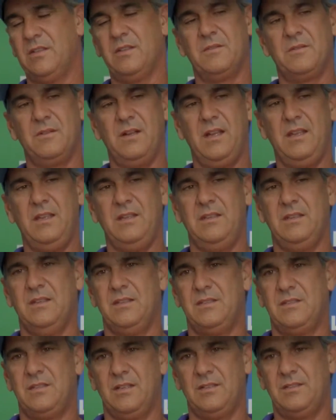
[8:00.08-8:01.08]
the right,
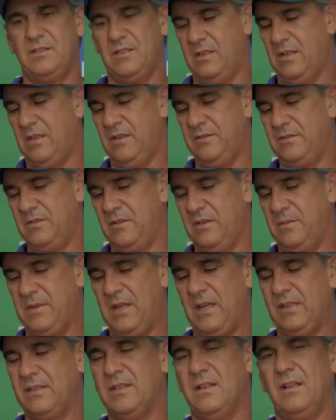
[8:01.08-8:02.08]
it shuts it off, turn it
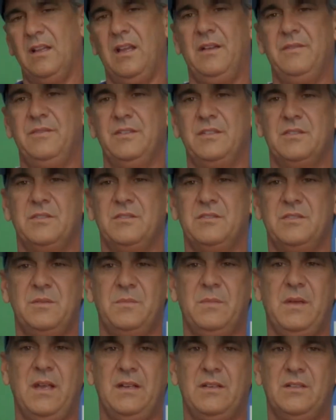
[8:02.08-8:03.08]
back to the left, it turns
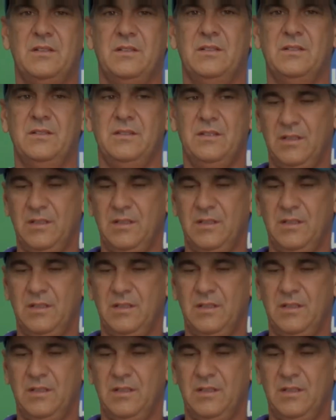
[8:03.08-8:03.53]
it back on.